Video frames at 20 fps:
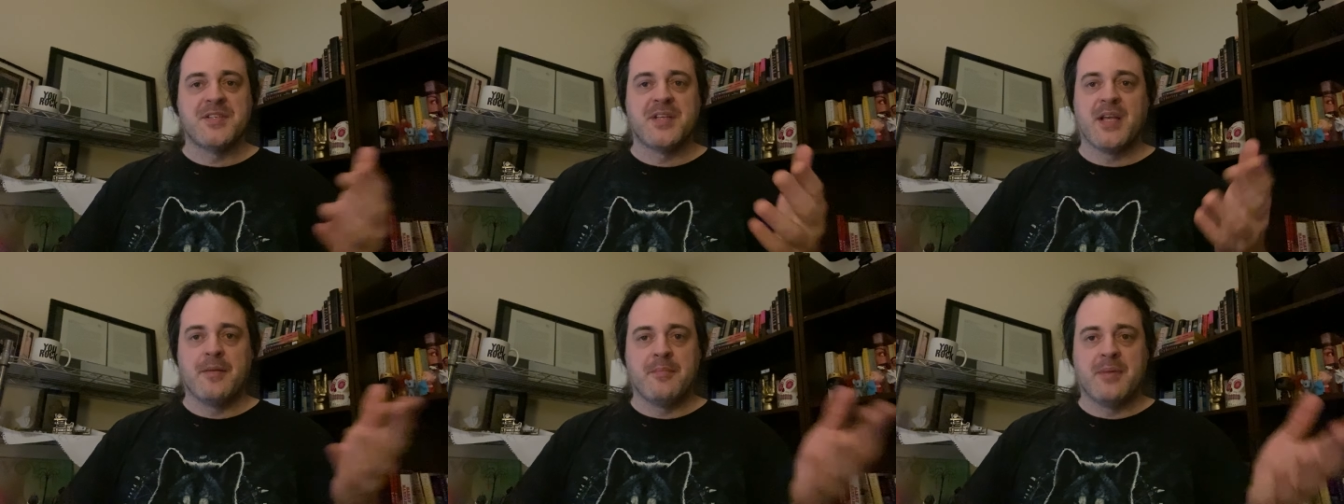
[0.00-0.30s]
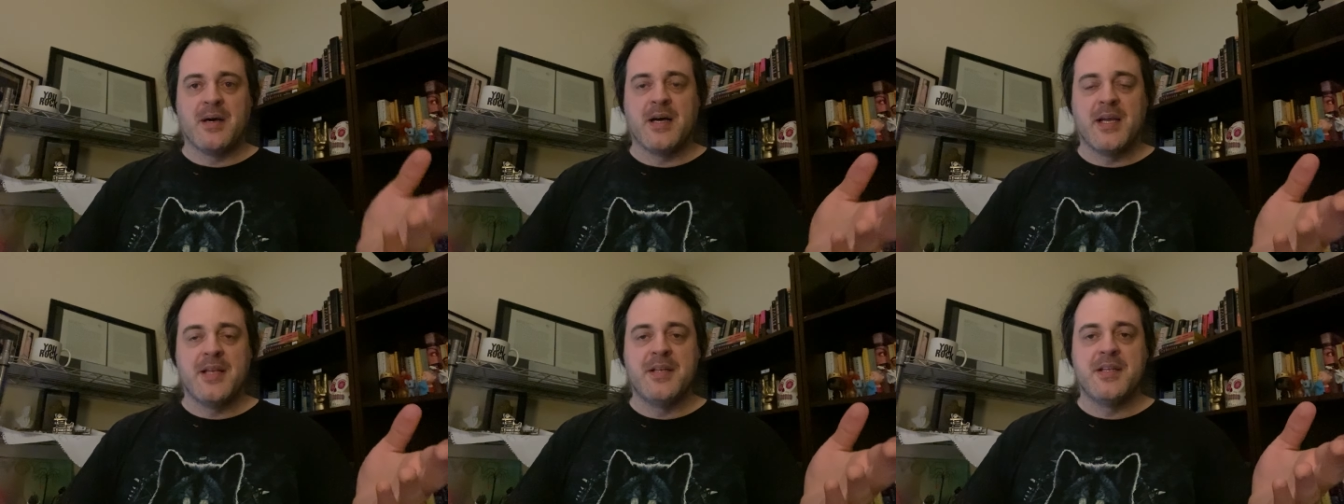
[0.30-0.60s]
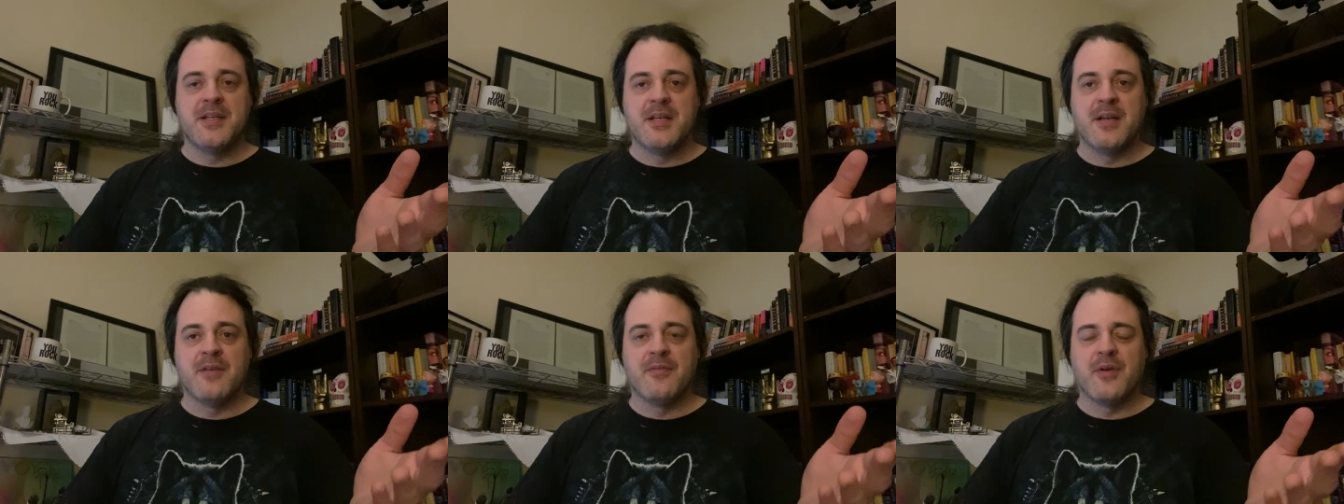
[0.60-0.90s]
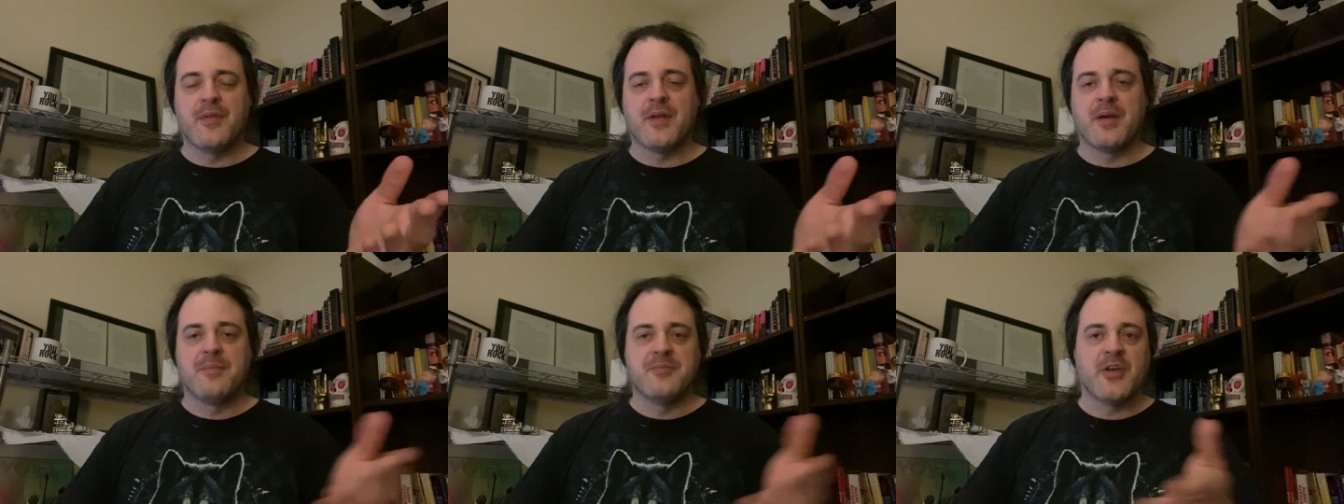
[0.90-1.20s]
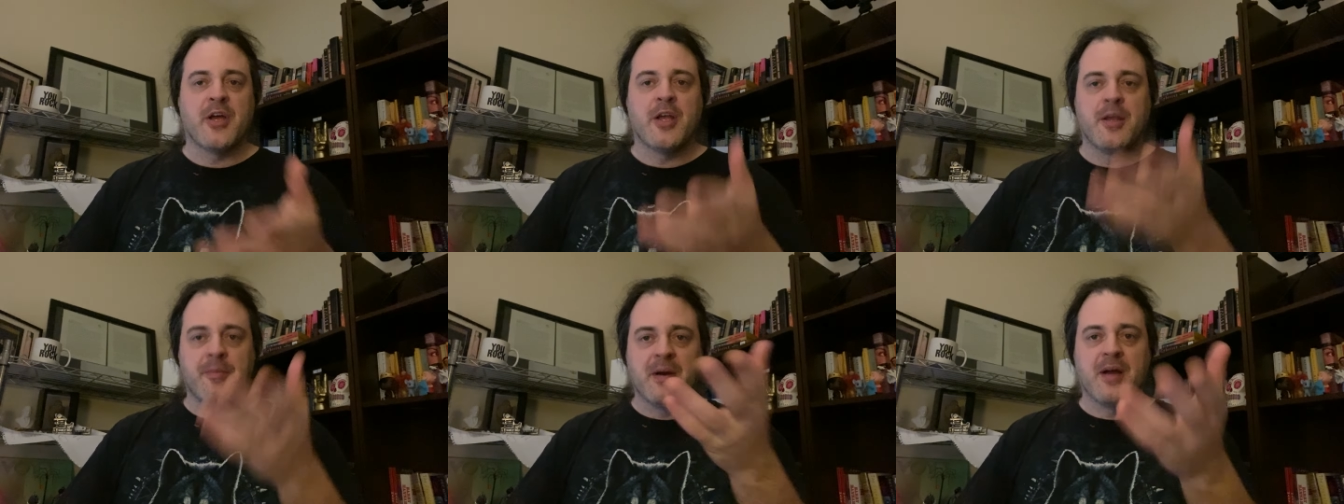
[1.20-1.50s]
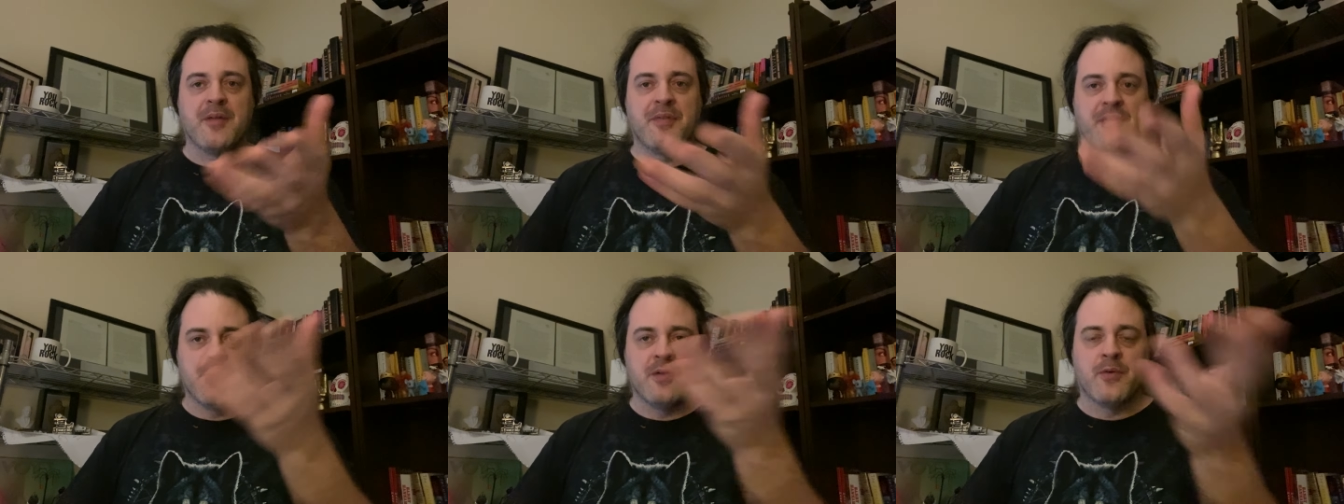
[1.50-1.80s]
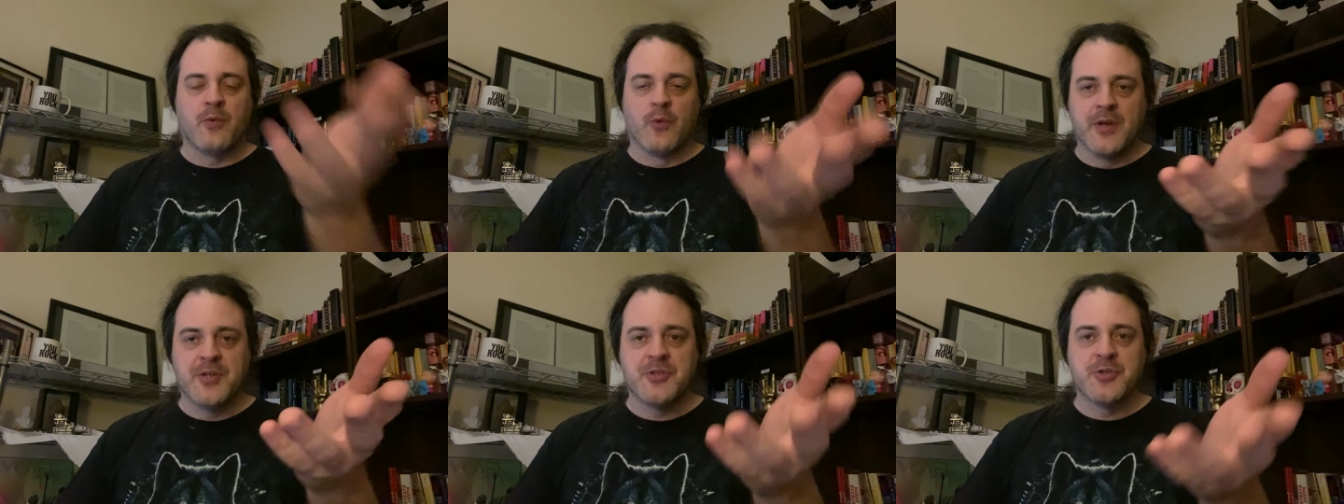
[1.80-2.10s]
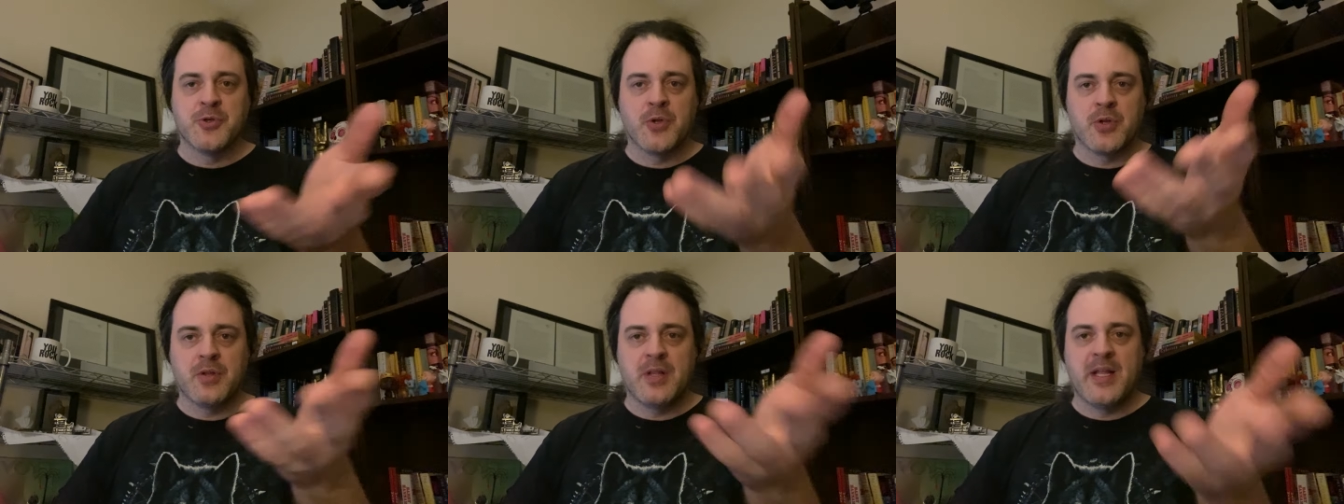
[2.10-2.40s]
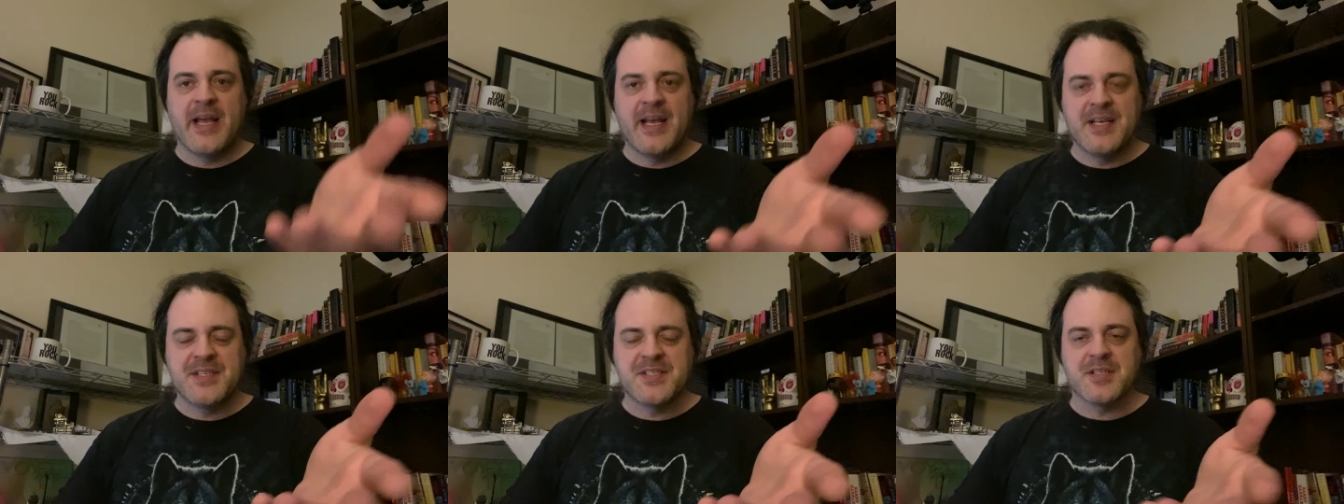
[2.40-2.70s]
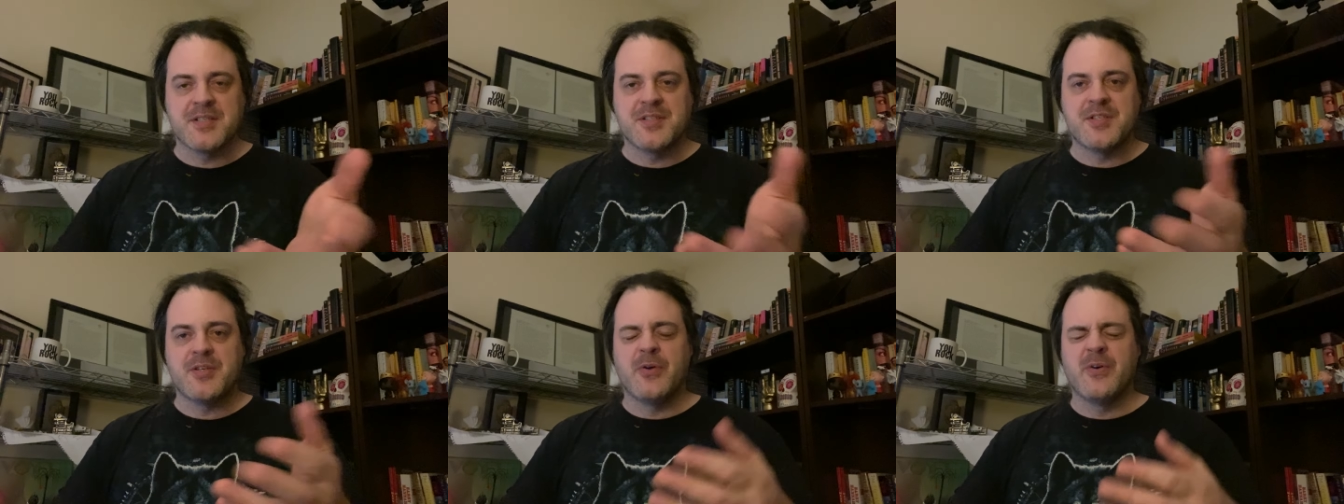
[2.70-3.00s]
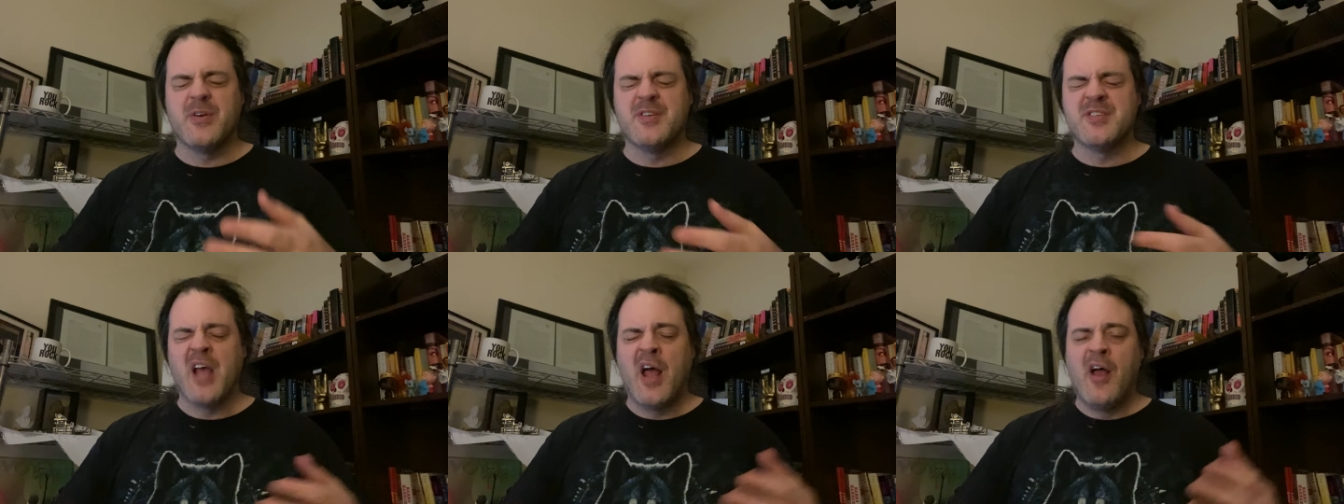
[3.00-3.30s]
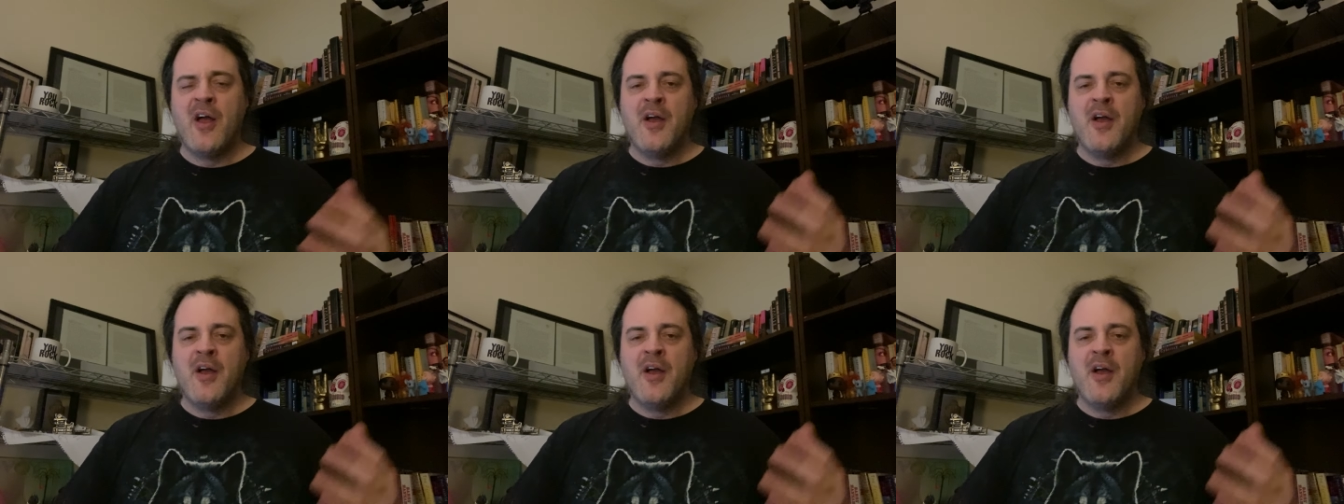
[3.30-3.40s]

to get behind it and everything i'm talking about the original classic series